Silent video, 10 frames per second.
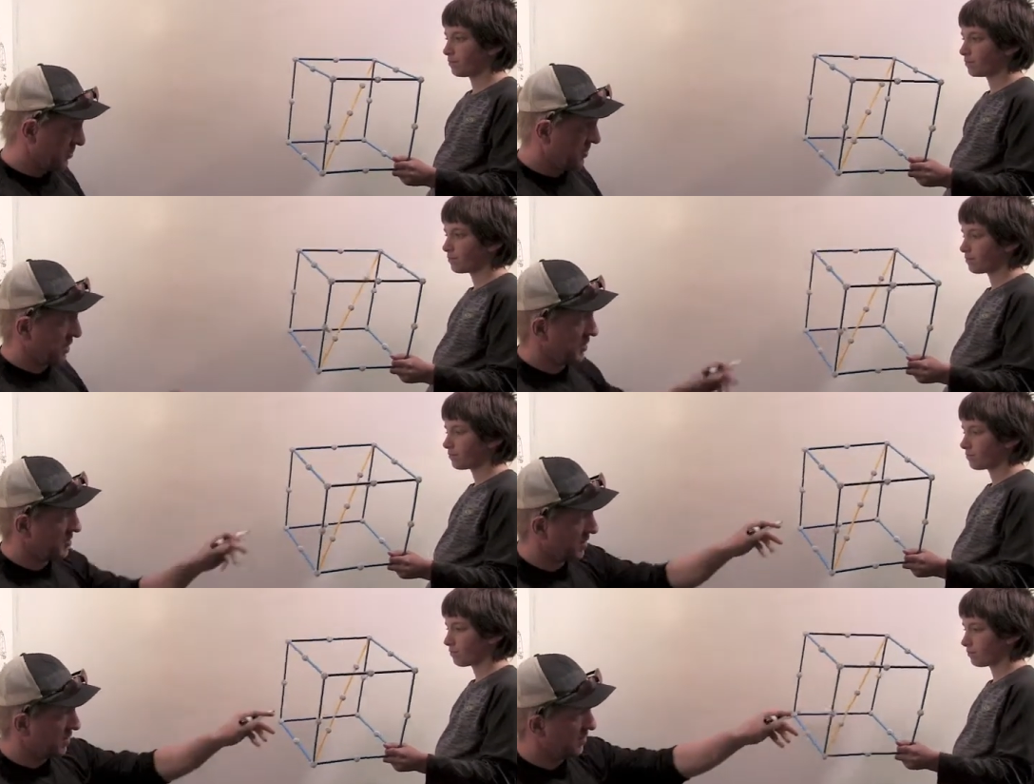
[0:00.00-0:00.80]

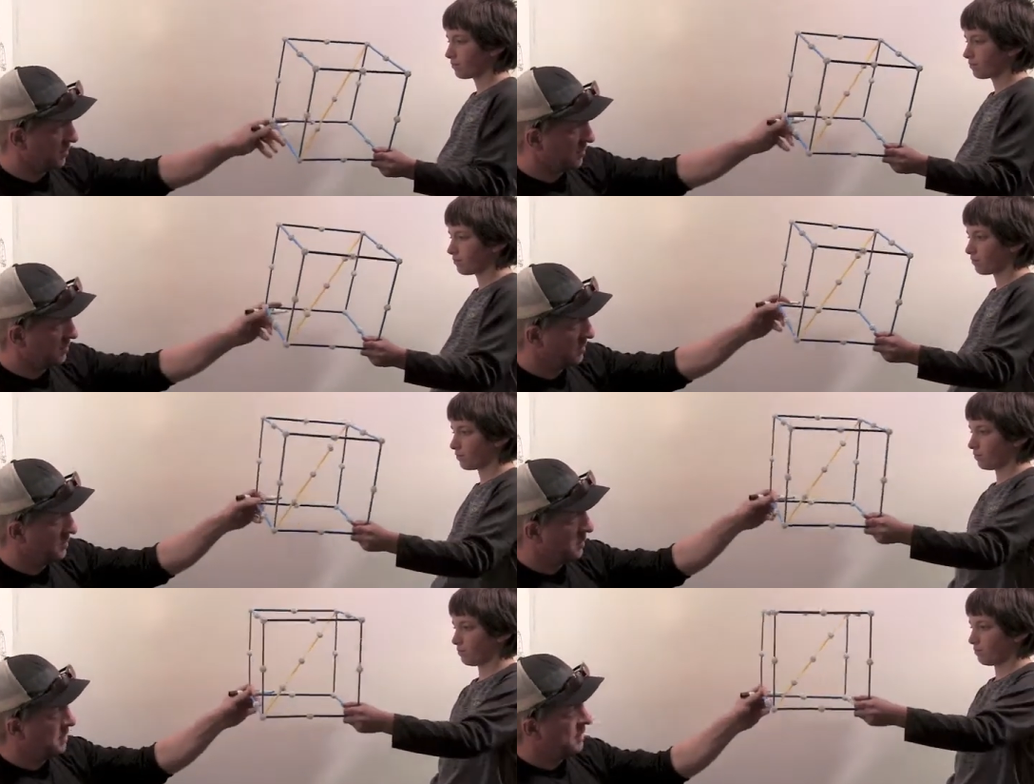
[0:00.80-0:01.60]
Speaker 1: exercise to go through
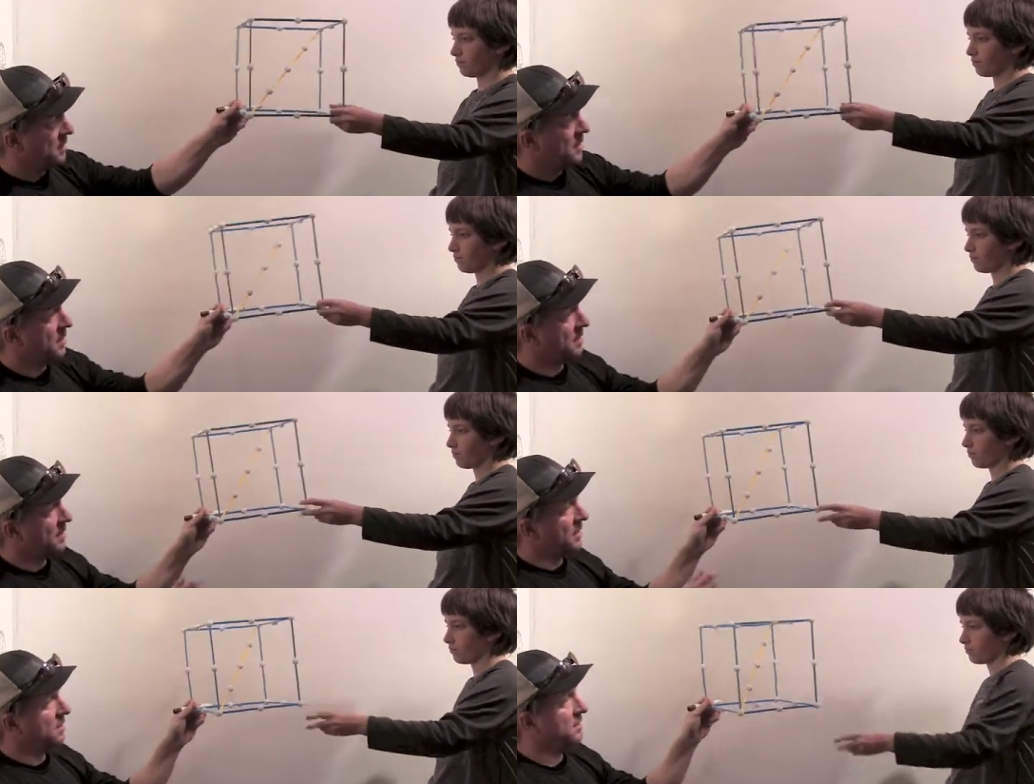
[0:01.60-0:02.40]
how
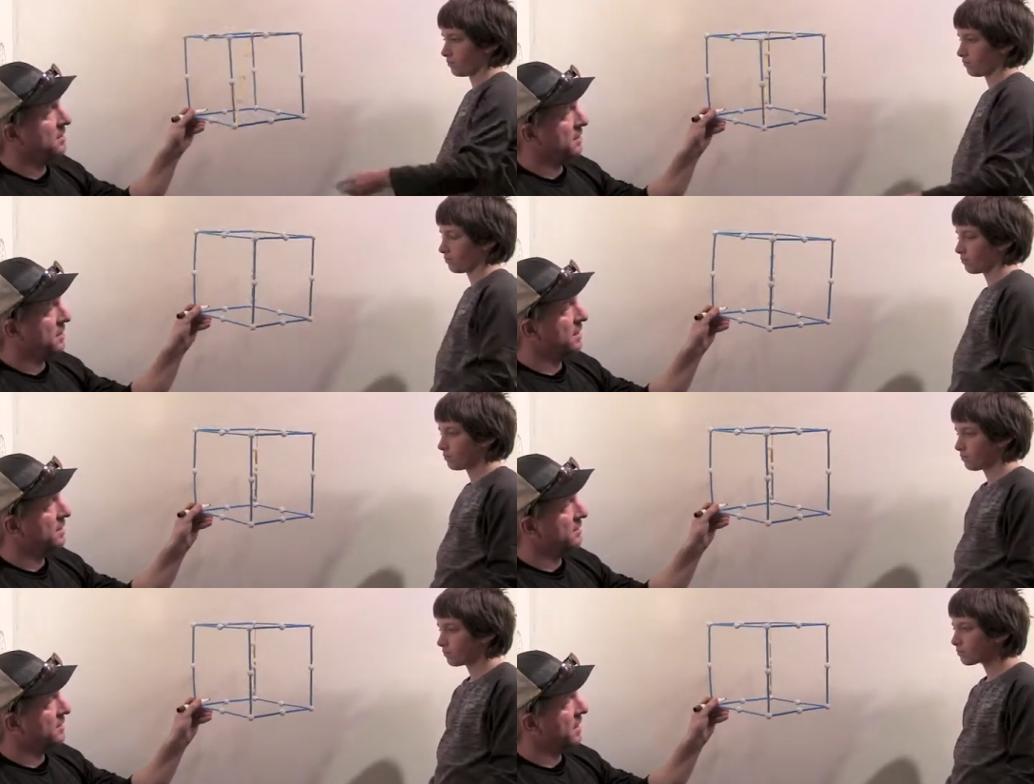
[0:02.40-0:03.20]
to calculate the
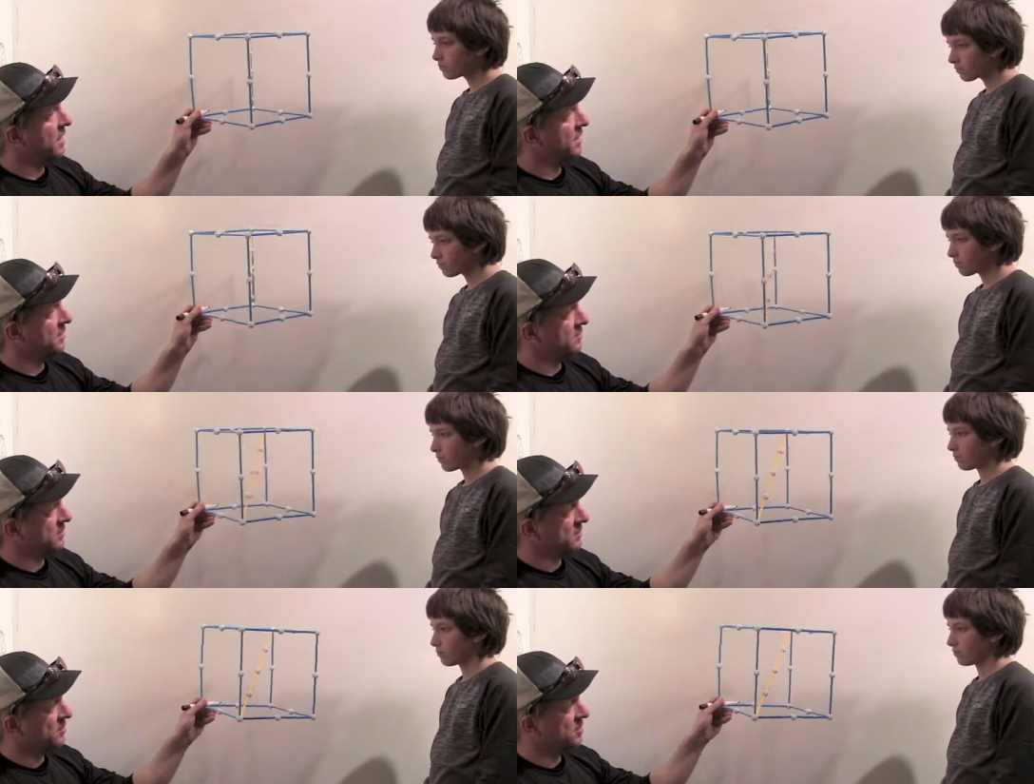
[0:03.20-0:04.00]
lengths of
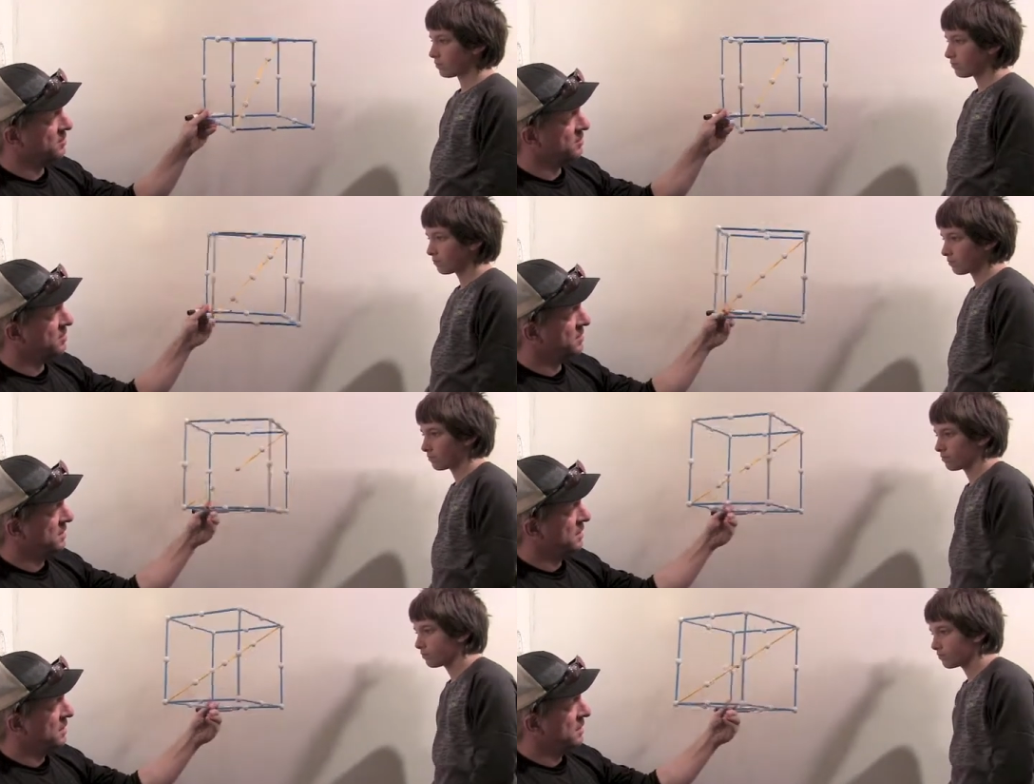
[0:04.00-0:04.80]
diagonals of
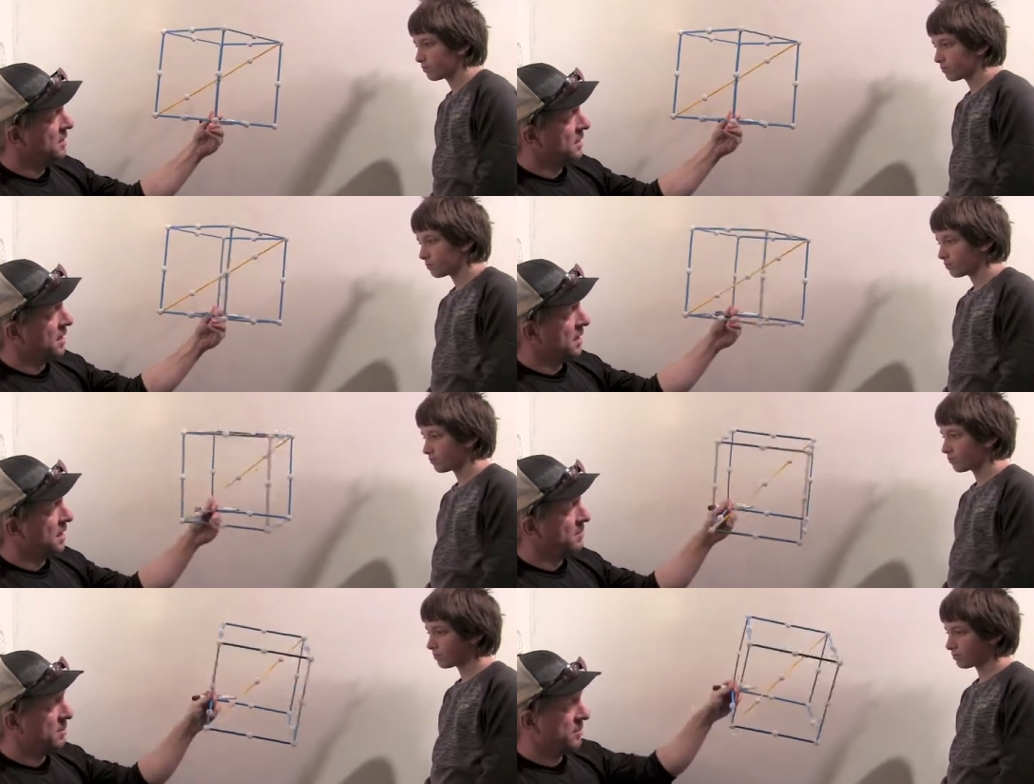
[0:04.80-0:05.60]
cubes.
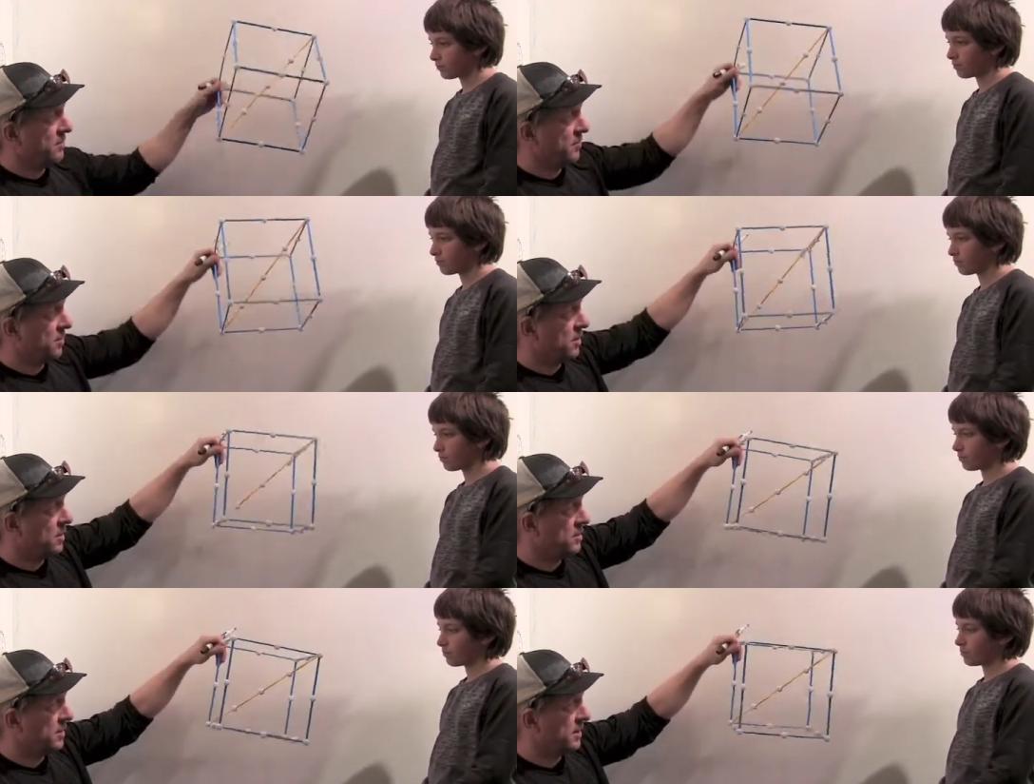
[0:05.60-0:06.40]
Uh, but
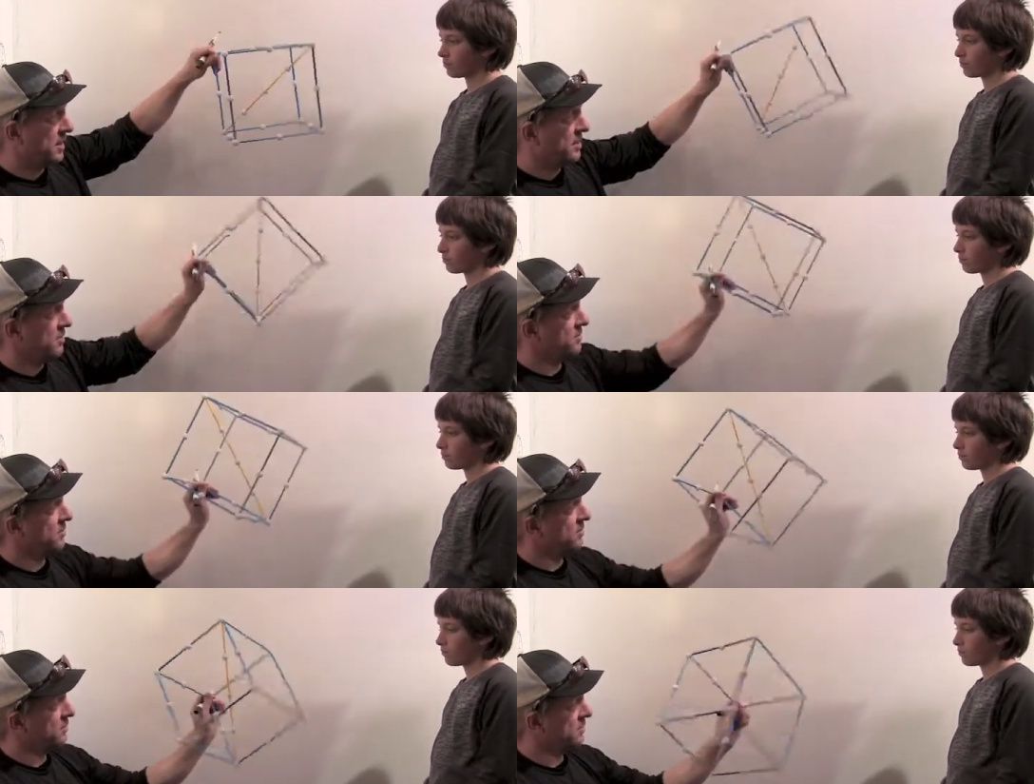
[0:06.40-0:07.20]
before we get
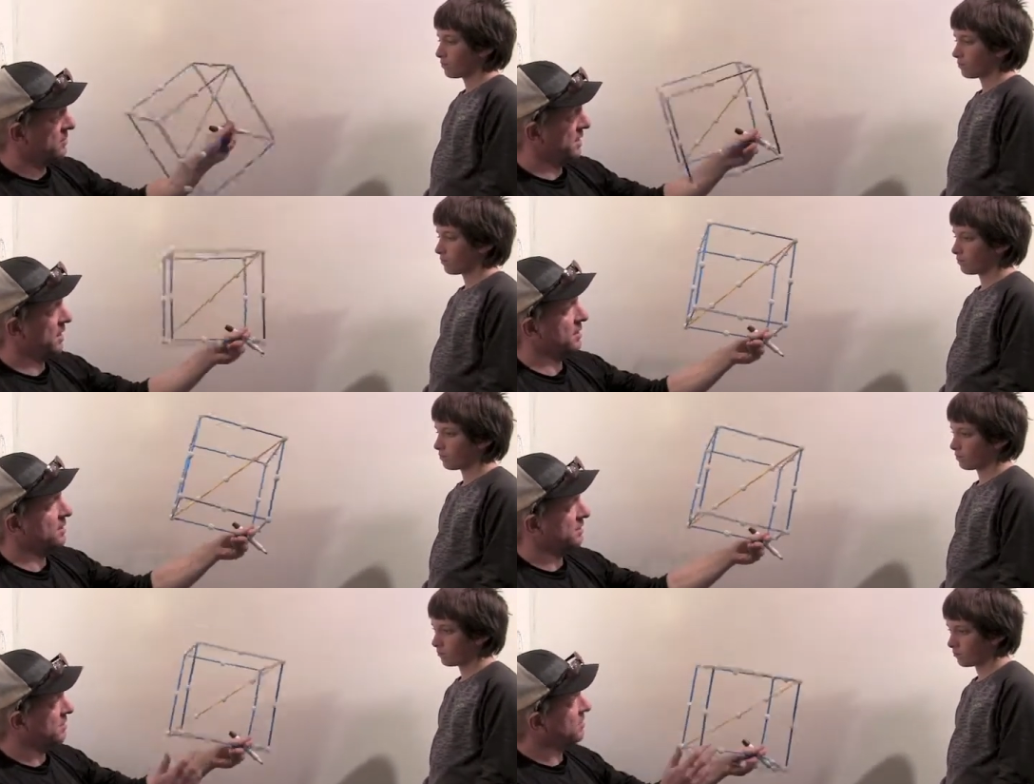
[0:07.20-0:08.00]
to
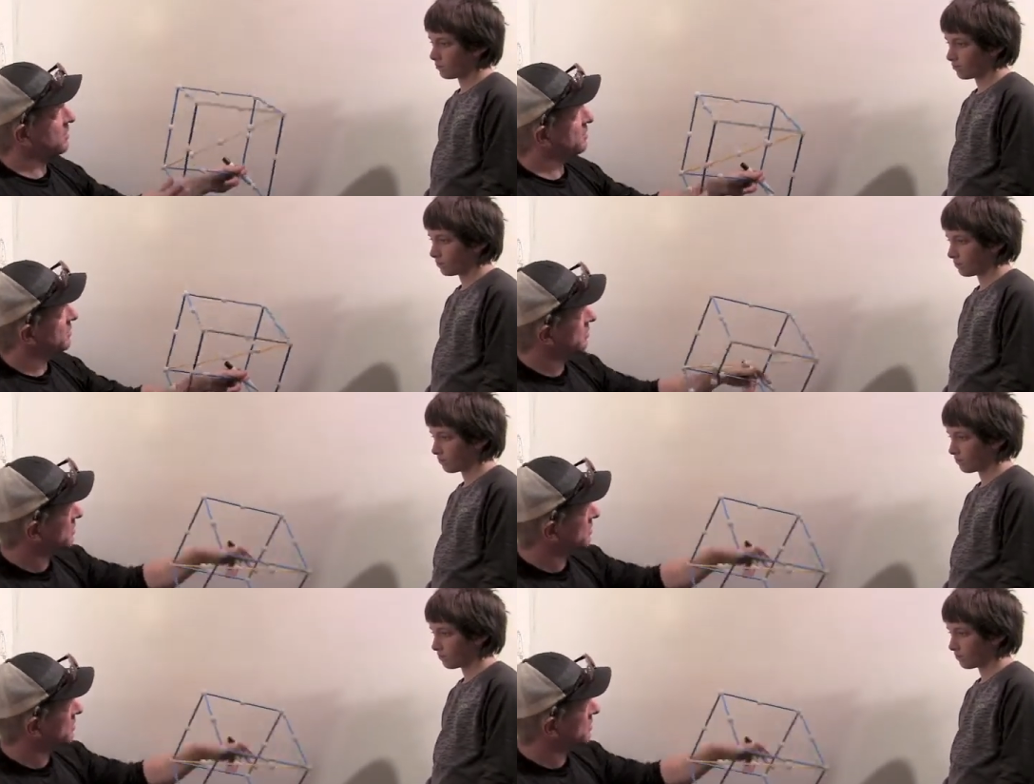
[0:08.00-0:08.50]
diagonals of cubes,